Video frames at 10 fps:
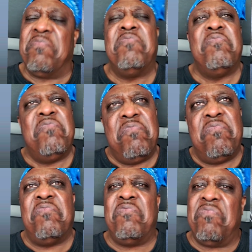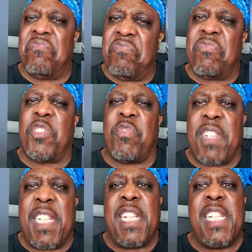
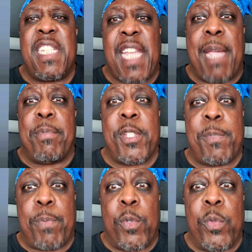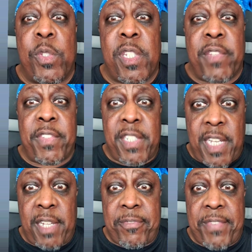3 tablespoons of the
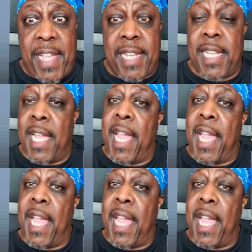duck fat